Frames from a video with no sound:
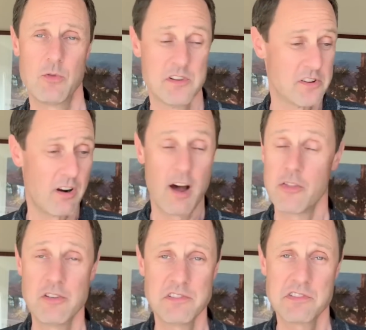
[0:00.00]
whereas there are
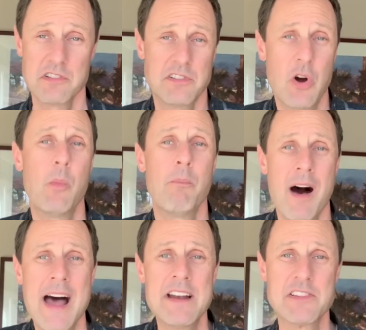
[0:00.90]
others don't
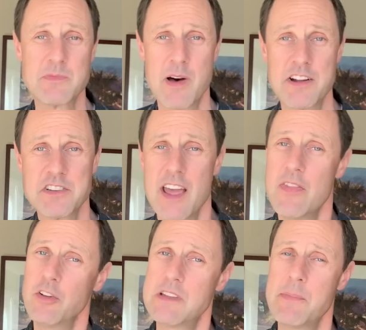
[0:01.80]
mind as much
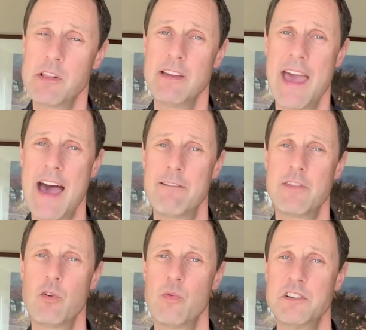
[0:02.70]
and they'll typically have
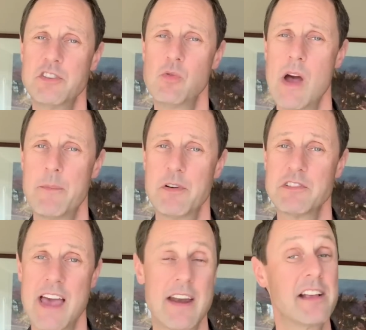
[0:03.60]
their windshield
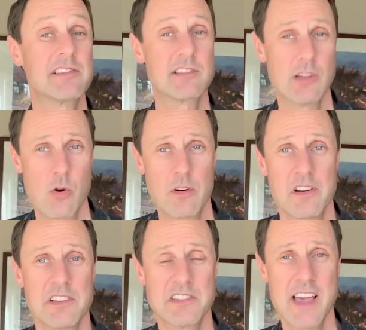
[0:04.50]
wipers at a
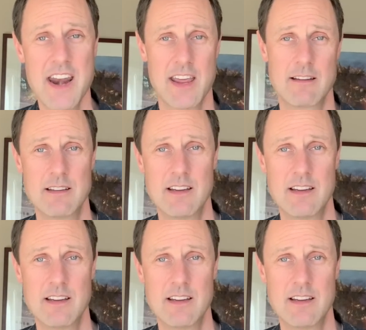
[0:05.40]
slower setting.